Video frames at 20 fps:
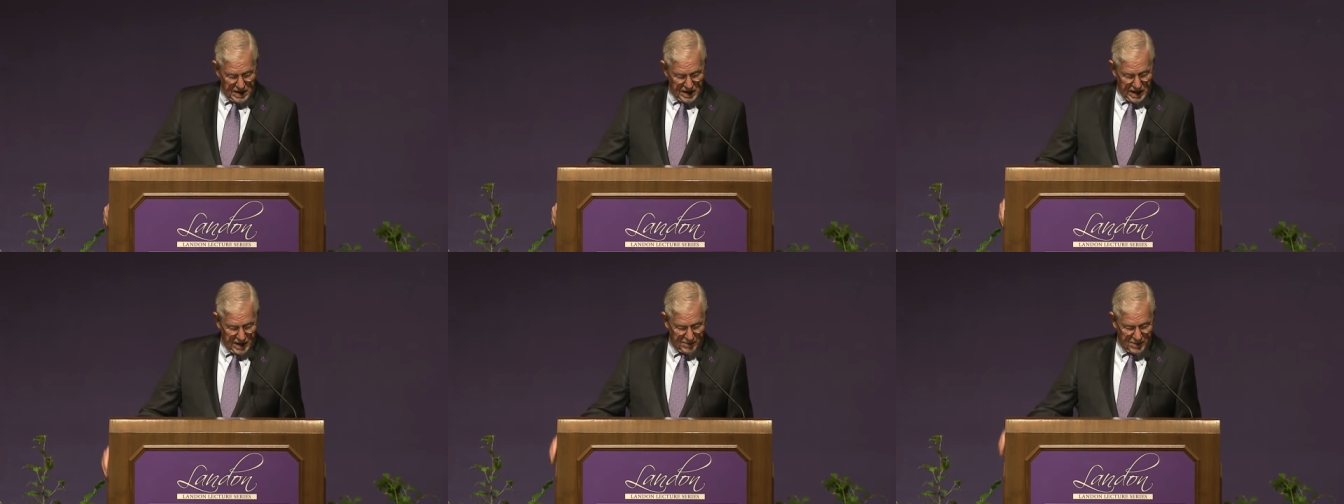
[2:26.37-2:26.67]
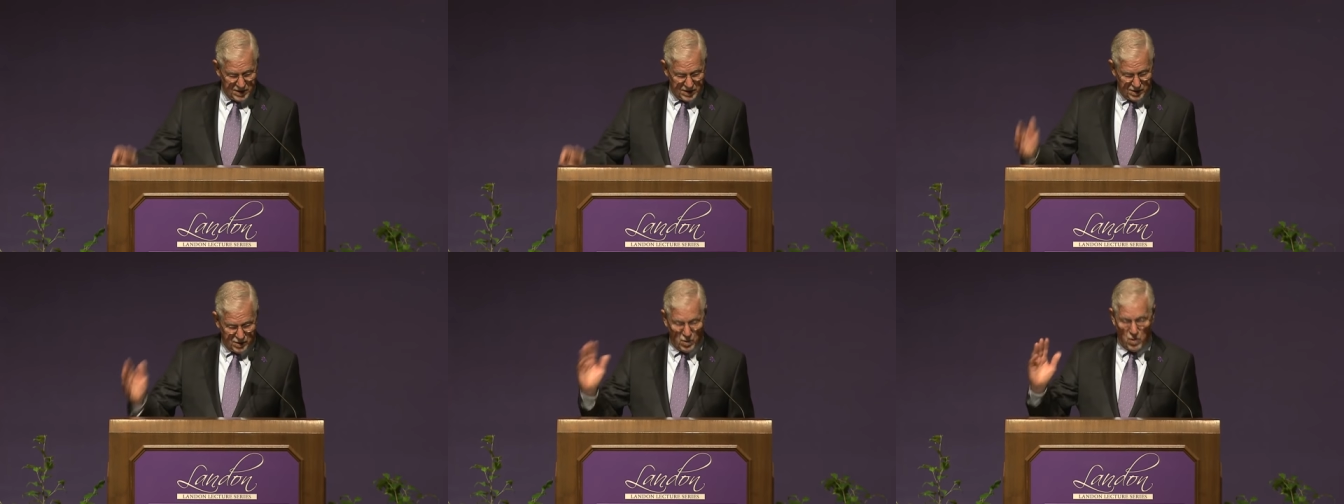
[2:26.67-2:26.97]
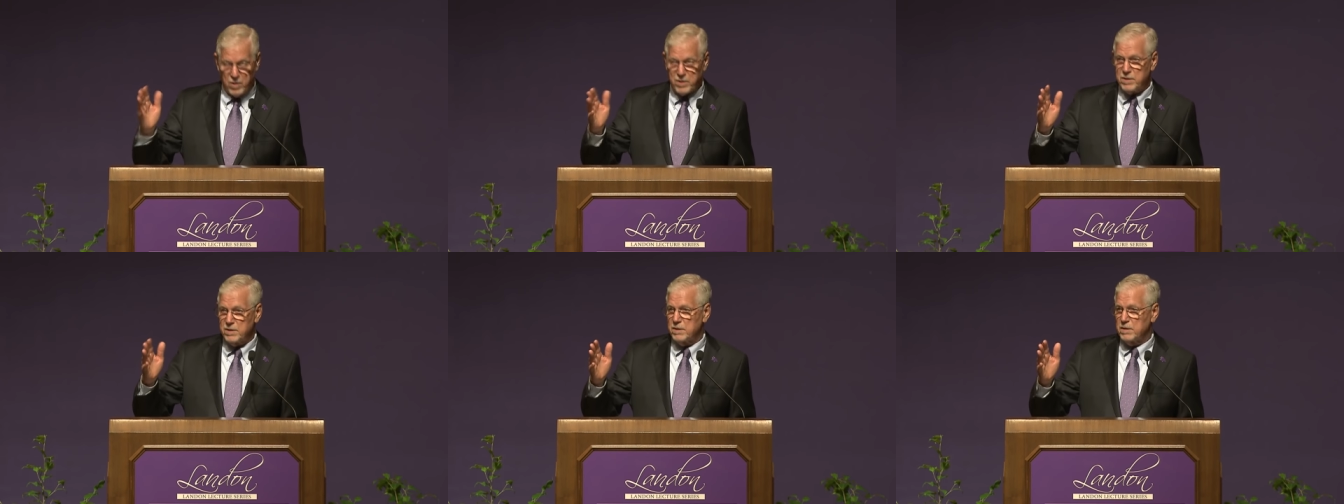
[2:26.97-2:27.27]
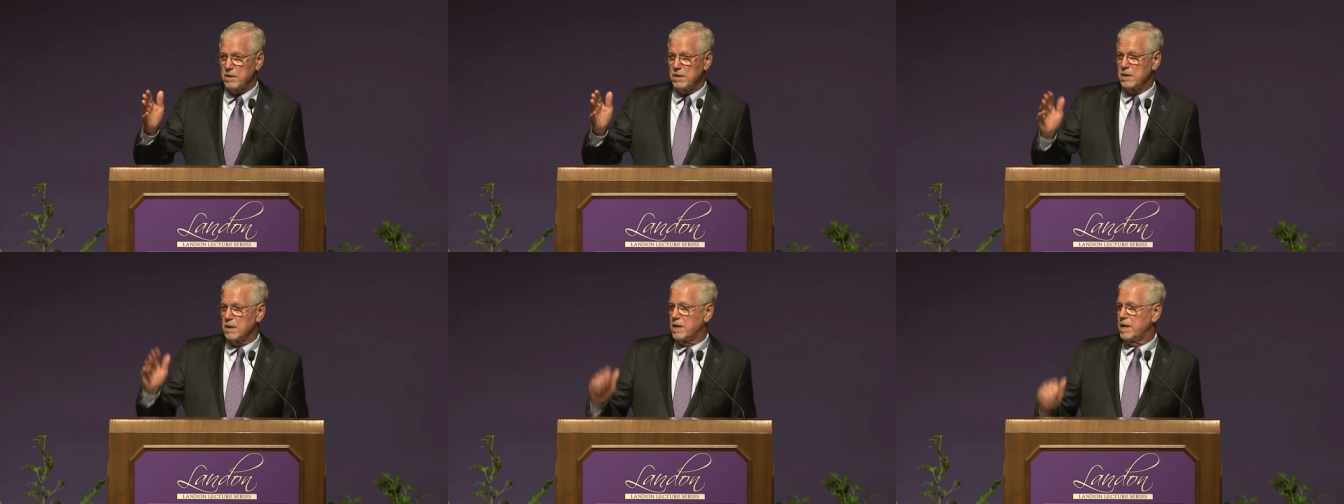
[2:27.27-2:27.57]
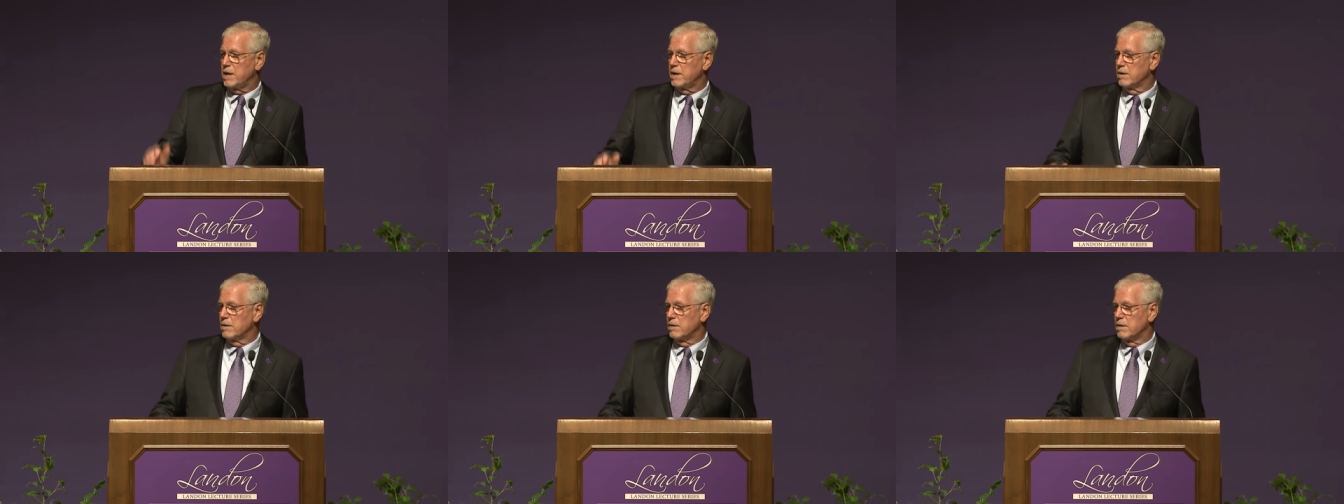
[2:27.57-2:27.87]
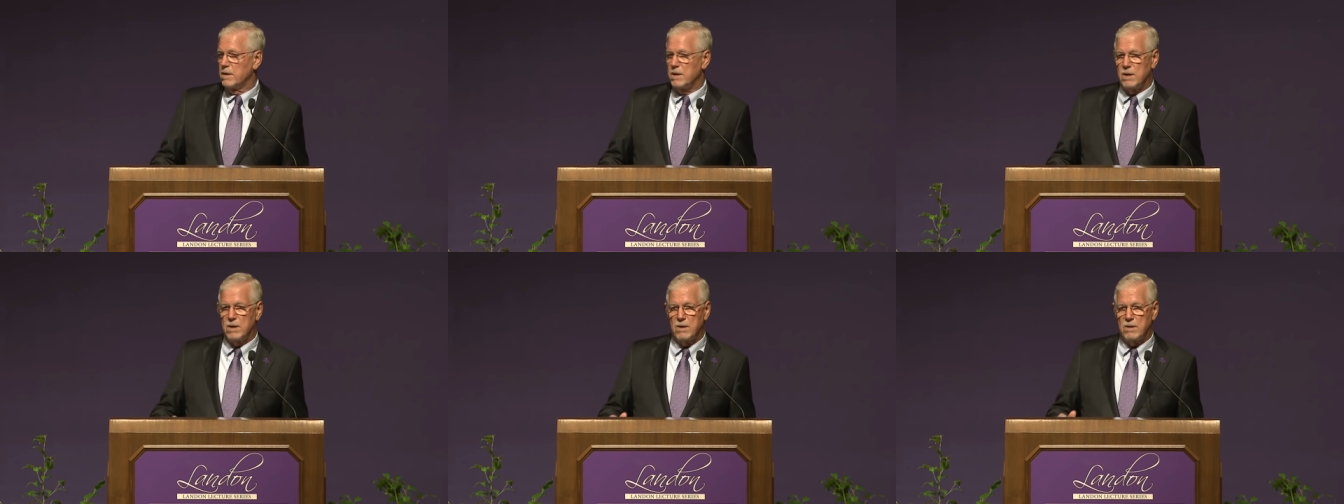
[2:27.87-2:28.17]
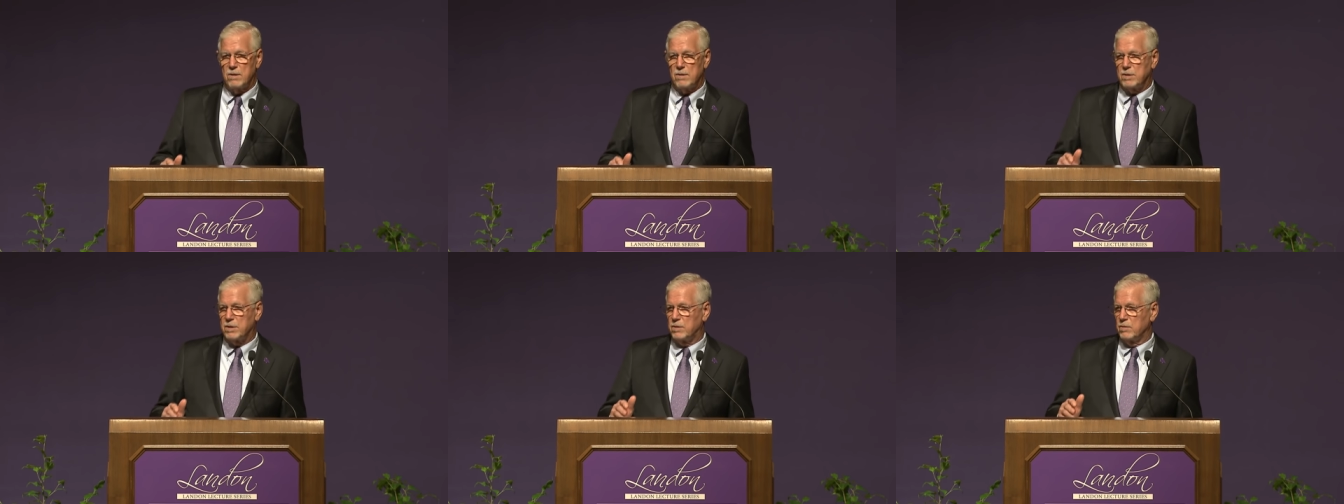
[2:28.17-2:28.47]
And Ms. Jordan Keel,
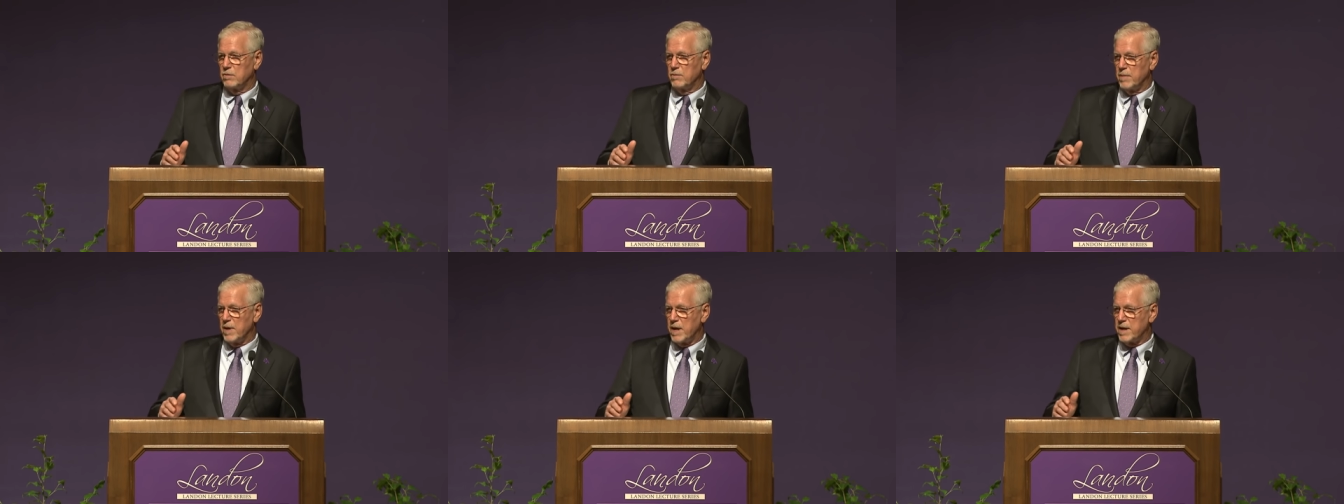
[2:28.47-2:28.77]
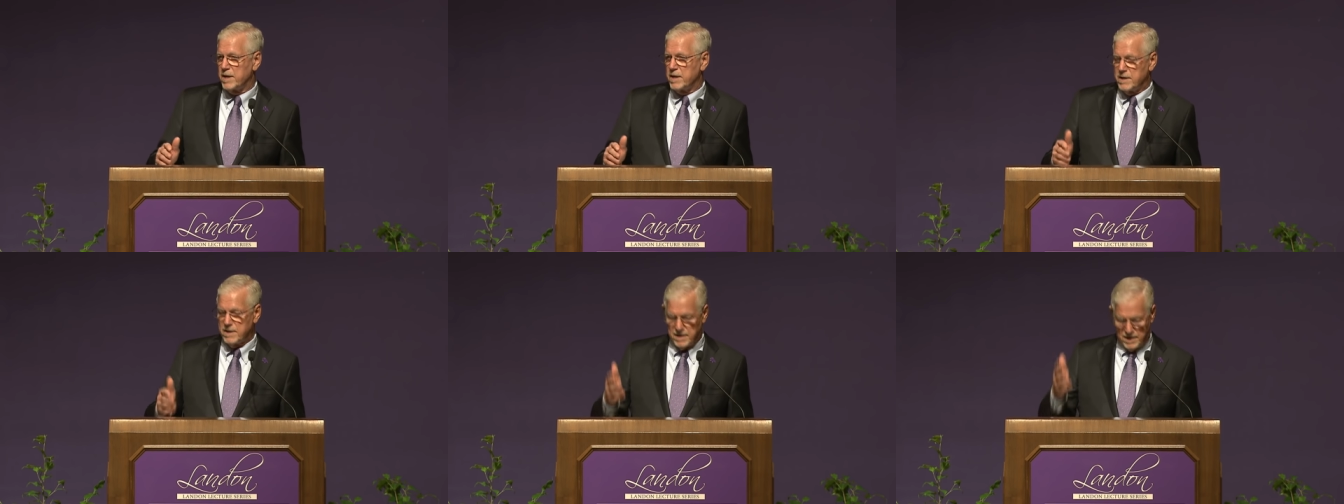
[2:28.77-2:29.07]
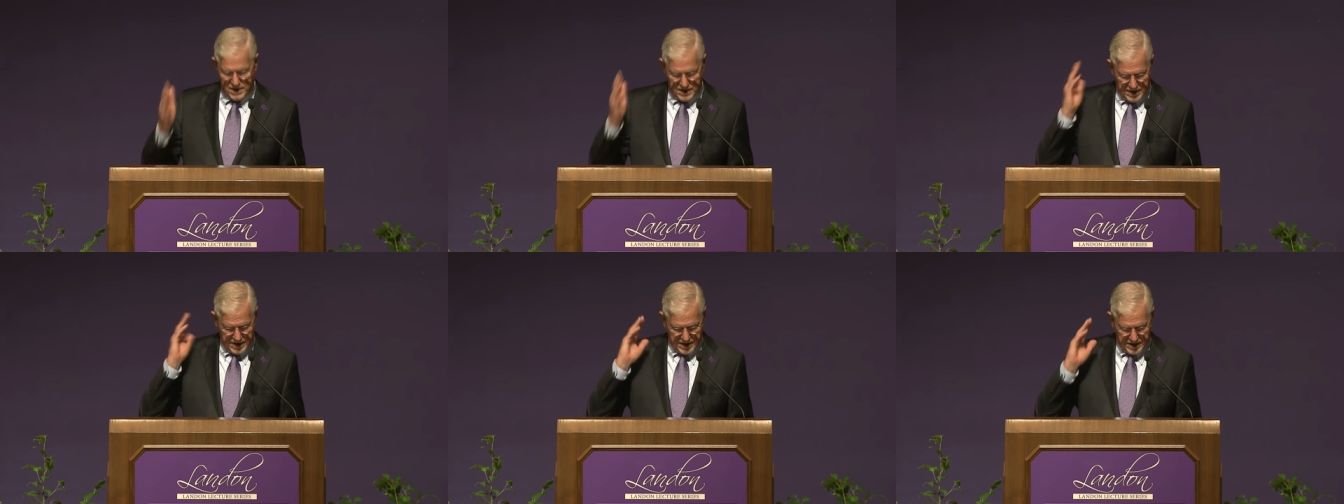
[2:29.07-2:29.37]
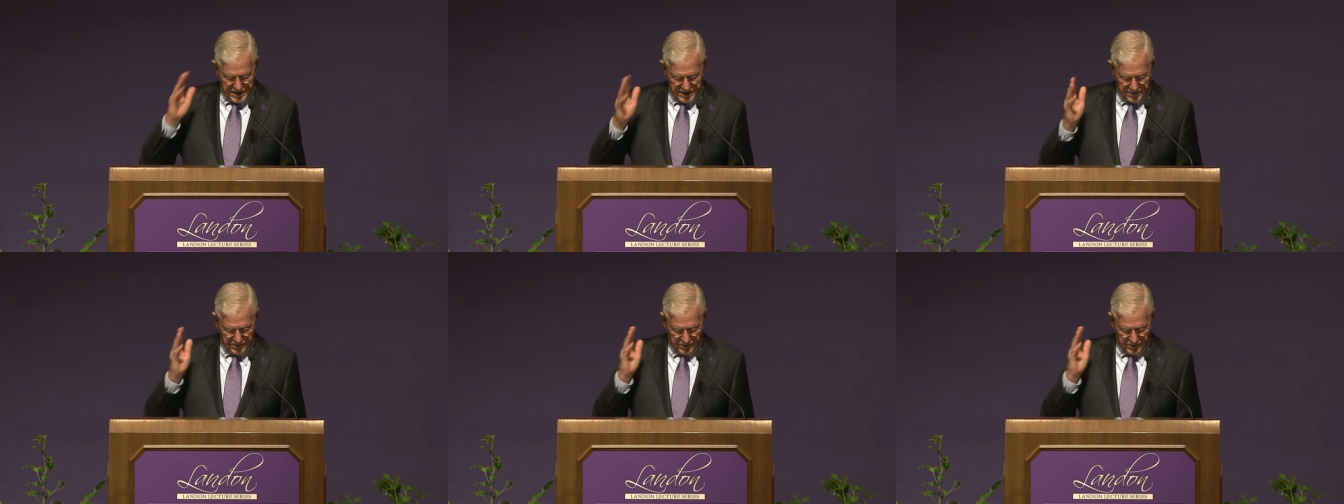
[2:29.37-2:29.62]
our student body uh,